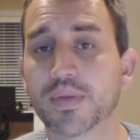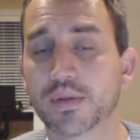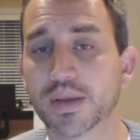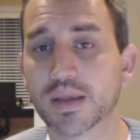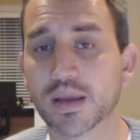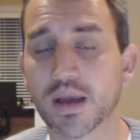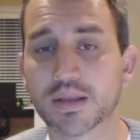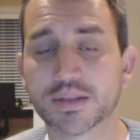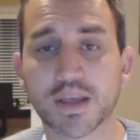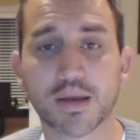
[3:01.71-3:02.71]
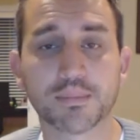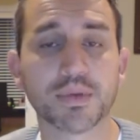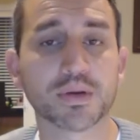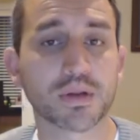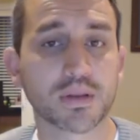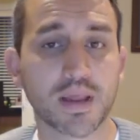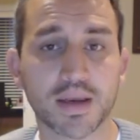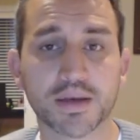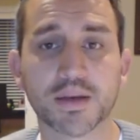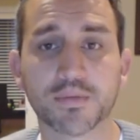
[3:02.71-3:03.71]
The lean concept, there's a
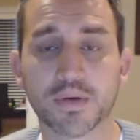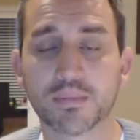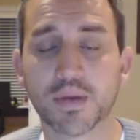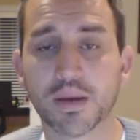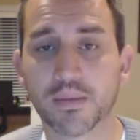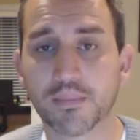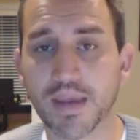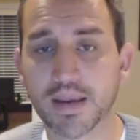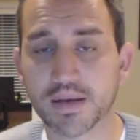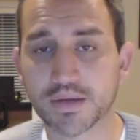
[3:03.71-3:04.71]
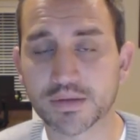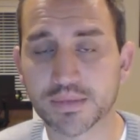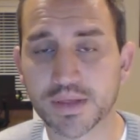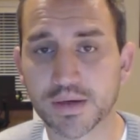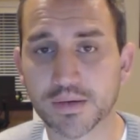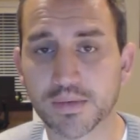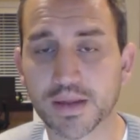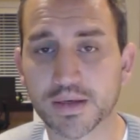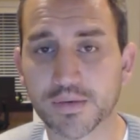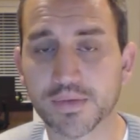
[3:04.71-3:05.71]
lot of different mechanisms there, a
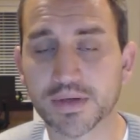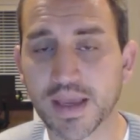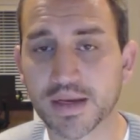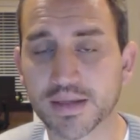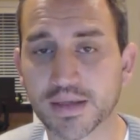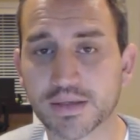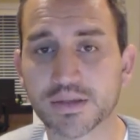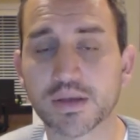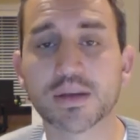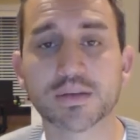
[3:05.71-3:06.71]
lot of different techniques.